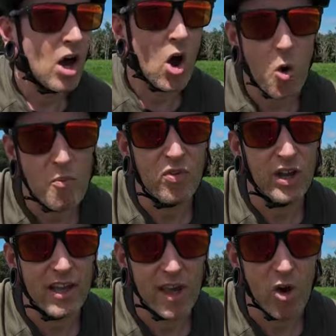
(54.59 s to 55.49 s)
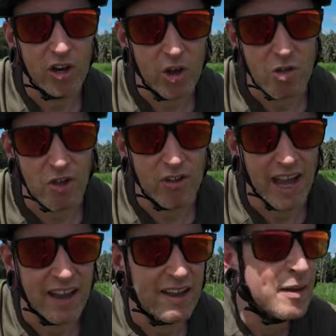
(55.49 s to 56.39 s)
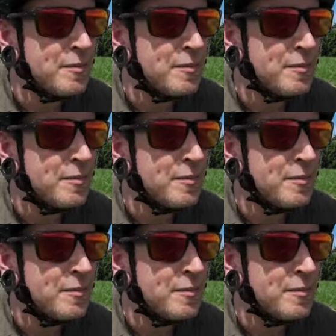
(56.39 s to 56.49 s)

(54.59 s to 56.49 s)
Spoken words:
hopefully the audio is okay.